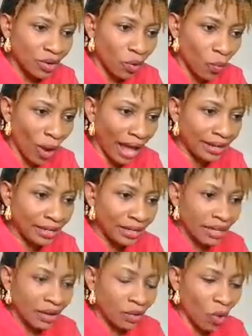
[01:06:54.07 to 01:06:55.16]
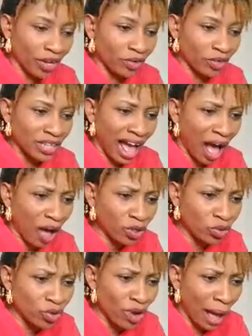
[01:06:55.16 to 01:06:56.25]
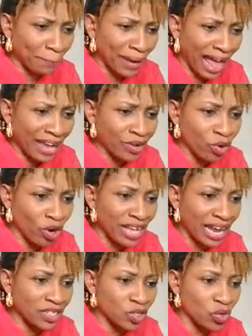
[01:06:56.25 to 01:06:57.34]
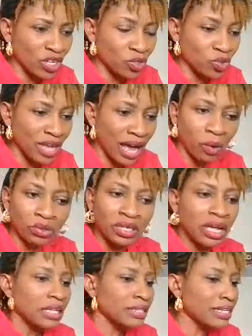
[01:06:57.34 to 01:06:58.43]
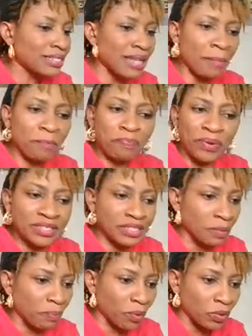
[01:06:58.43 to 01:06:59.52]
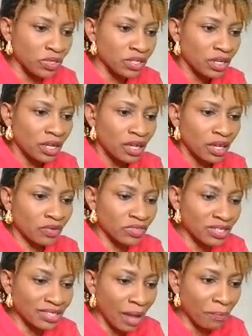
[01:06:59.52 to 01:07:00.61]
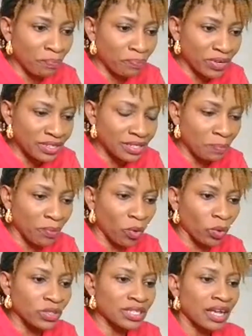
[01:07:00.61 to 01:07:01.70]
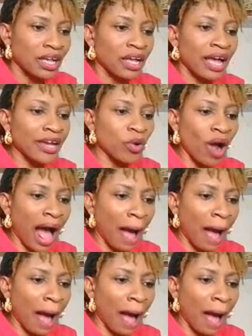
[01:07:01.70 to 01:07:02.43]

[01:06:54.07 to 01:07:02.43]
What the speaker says: all right? Working yourself. How do you apply no yelling to a two-year-old? The same principles, you know,